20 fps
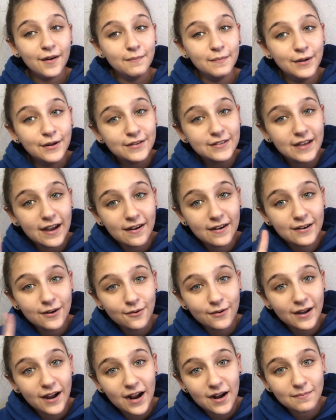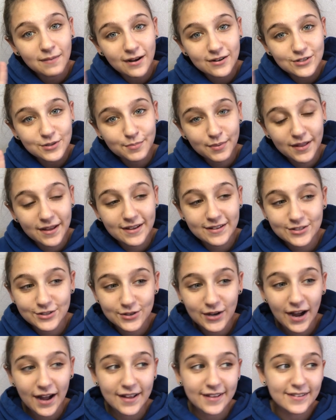military don't care about your plans,
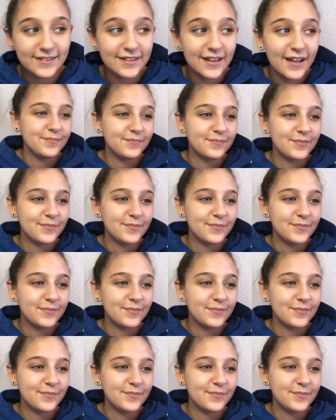you guys.